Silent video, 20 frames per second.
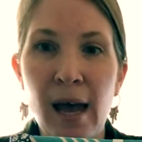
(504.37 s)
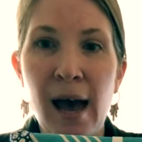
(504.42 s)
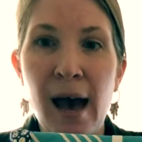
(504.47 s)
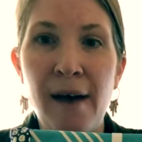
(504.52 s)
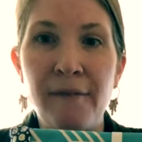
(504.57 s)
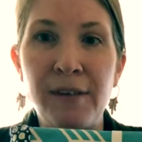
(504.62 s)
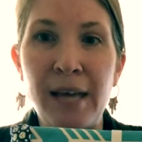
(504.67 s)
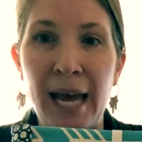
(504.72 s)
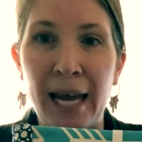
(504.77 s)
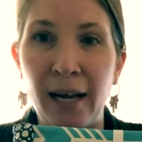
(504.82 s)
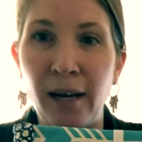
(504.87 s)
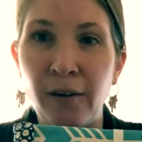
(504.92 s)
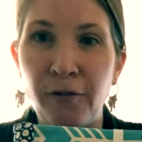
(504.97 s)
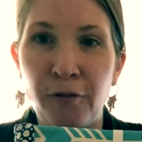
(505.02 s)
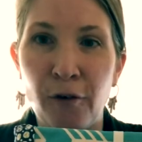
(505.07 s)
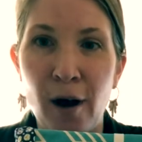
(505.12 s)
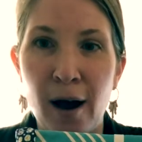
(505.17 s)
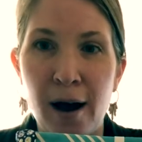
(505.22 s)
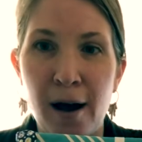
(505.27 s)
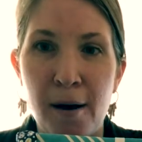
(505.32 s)
have gained
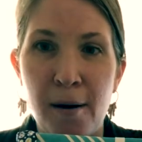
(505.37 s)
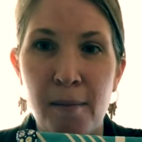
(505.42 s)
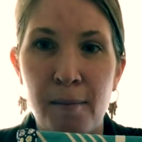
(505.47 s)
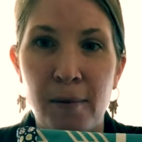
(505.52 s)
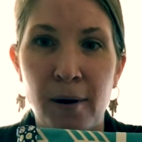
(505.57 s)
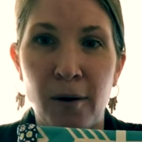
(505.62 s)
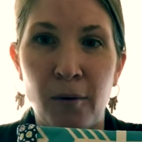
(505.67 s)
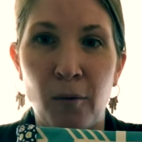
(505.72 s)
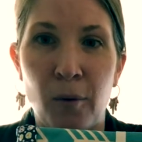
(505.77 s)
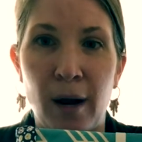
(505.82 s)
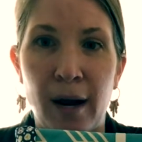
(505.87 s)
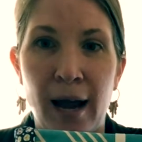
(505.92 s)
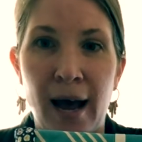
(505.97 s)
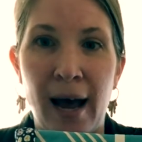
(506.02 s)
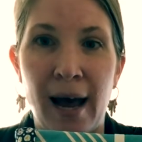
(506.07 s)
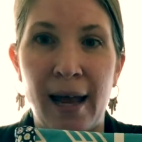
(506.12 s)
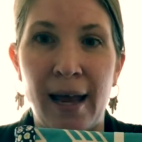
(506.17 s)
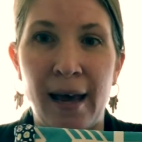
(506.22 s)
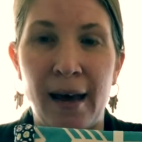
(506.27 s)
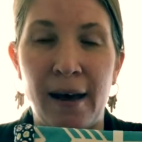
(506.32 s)
from what
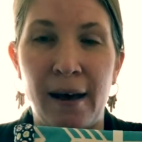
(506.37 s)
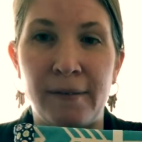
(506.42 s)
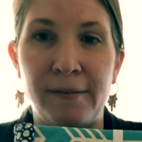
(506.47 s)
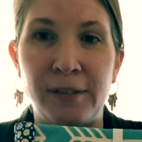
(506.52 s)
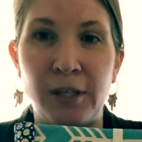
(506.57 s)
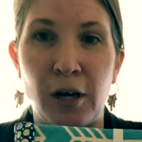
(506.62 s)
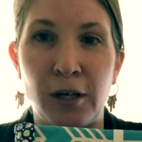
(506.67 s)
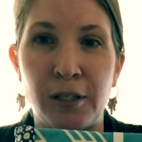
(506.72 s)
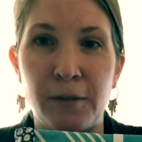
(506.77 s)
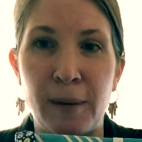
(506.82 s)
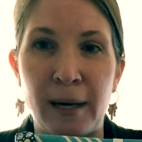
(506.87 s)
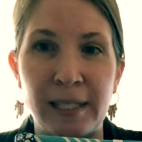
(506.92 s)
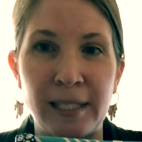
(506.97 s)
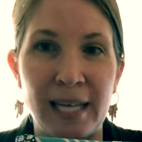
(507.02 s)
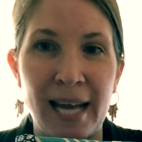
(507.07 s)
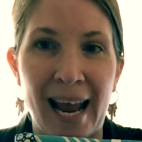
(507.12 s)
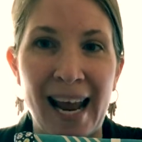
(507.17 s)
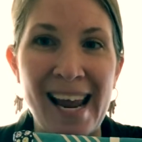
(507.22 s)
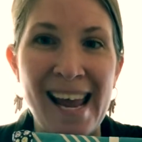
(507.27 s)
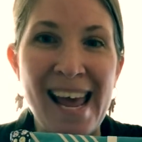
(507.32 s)
I have talked about
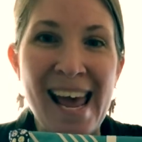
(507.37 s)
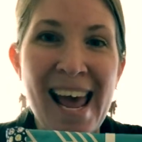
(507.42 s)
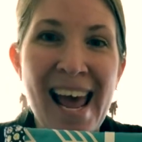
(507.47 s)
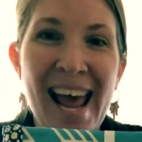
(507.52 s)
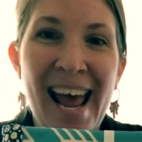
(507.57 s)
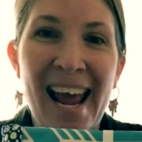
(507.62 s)
today,